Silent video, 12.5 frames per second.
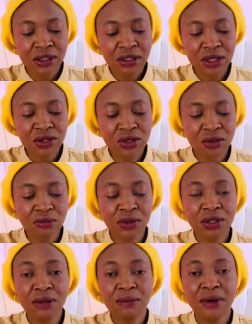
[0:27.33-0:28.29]
Tell
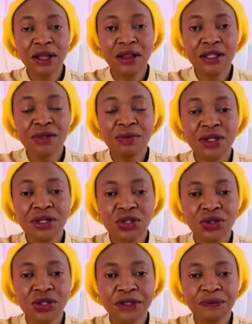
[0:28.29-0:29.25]
somebody about this
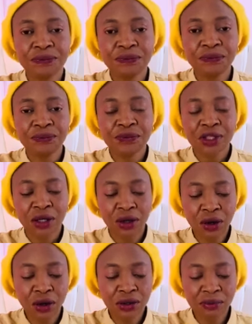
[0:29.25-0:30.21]
ministry.
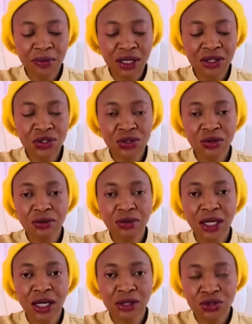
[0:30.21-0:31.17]
God bless
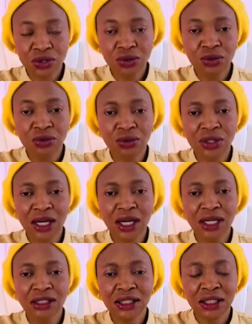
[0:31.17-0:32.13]
you as you do
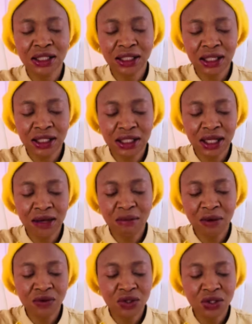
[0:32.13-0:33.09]
that in the
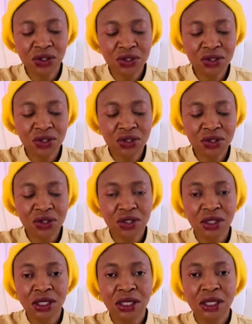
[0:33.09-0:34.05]
name of Jesus.
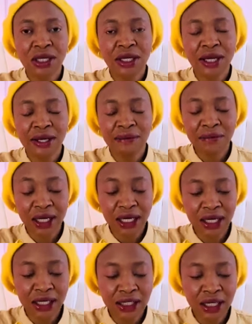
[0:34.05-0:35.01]

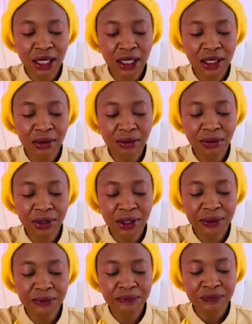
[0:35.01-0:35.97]
Amen.
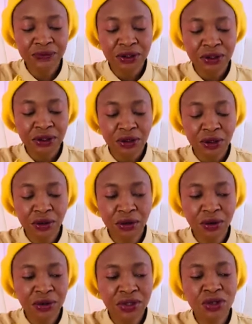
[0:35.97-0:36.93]
Hallelujah.
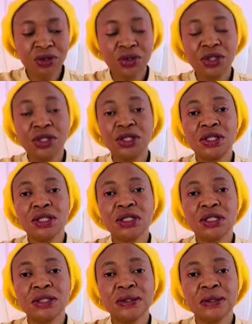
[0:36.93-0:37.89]
Glory to
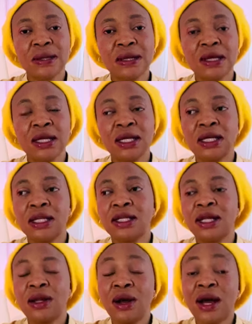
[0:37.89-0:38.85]
Jesus.
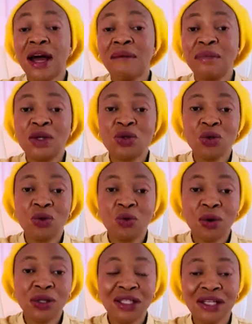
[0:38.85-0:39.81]
The Lord had me to
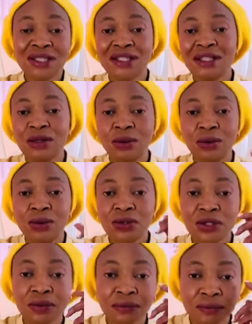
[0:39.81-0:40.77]
warn the
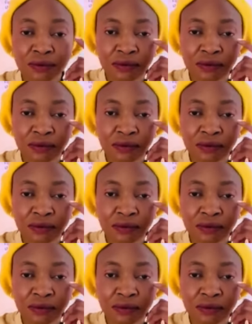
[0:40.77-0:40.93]
singles.